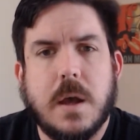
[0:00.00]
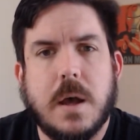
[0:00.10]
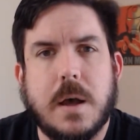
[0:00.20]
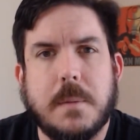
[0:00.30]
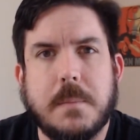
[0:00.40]

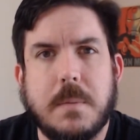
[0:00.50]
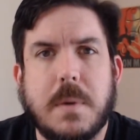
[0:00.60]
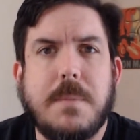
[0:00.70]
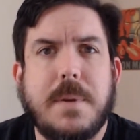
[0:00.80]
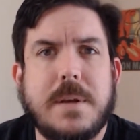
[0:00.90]
In
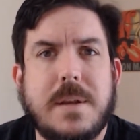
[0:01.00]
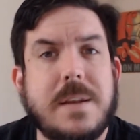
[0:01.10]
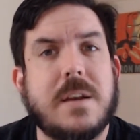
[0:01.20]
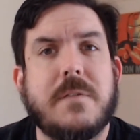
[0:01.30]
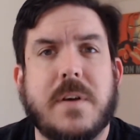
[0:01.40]
my opinion, they
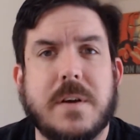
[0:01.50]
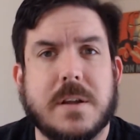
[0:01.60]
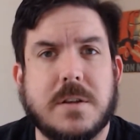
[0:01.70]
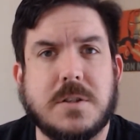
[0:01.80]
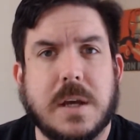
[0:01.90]
did a very
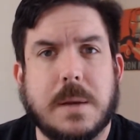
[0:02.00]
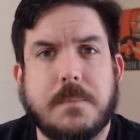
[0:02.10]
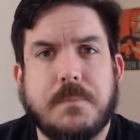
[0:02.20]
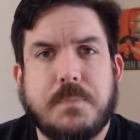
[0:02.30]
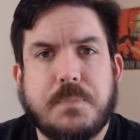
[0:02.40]
good job.